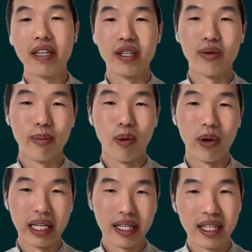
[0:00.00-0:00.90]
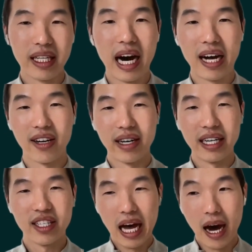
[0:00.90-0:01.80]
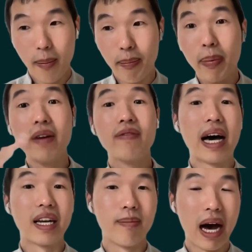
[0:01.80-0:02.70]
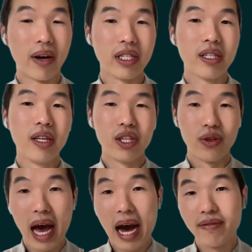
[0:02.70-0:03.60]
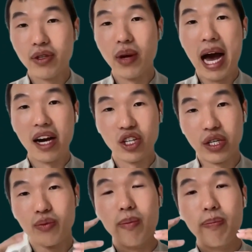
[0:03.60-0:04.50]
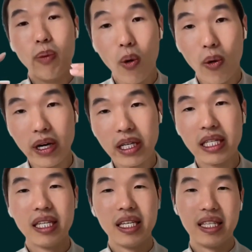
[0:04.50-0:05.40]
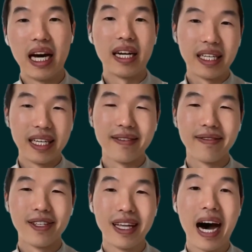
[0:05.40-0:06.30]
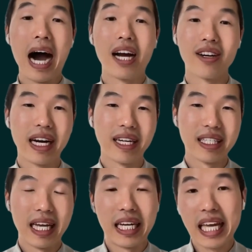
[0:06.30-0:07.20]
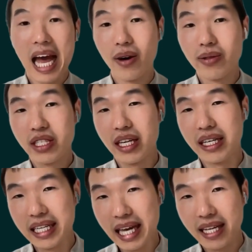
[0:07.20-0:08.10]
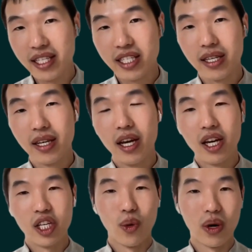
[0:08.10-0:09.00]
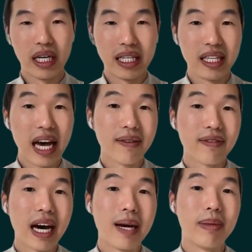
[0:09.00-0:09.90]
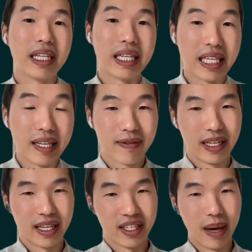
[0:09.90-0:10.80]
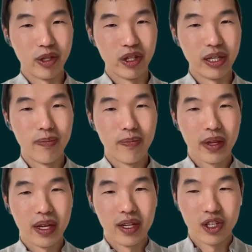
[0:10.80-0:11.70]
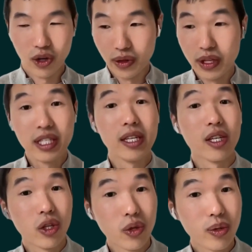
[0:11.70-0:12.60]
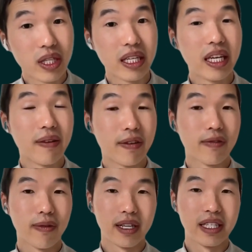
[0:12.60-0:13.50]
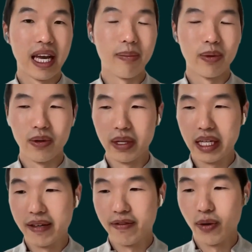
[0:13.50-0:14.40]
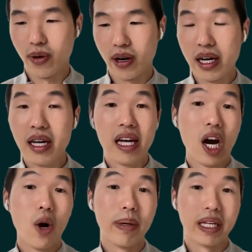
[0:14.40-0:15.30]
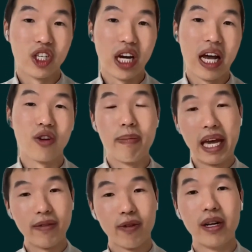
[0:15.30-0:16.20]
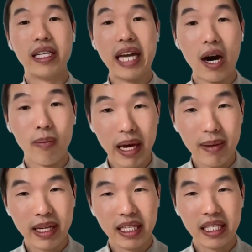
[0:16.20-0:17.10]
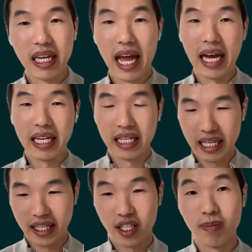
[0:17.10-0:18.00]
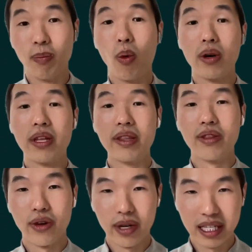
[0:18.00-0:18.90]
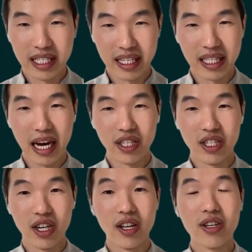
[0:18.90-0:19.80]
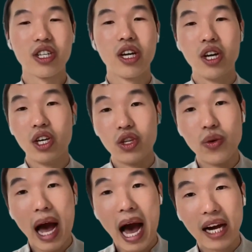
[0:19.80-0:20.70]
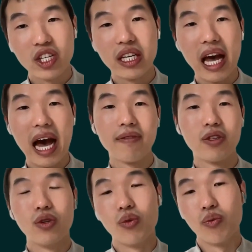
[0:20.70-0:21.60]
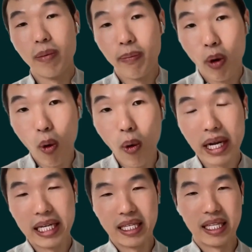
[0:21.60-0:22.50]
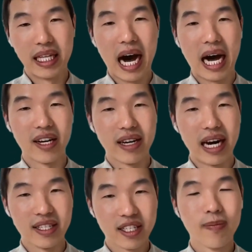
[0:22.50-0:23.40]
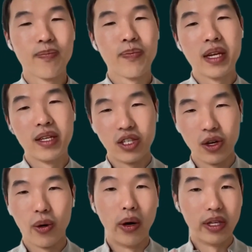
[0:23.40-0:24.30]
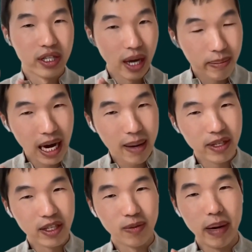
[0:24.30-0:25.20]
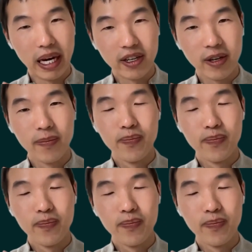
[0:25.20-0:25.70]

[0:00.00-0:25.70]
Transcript: to report it to the IRS. Above that amount, you have to actually report that gift to the IRS, and it counts against your lifetime gift exemption. So this includes gifts, for example, if you're helping a child pay for a down payment and it's more than $36,000, you actually have to report it to the IRS. So sometimes it's better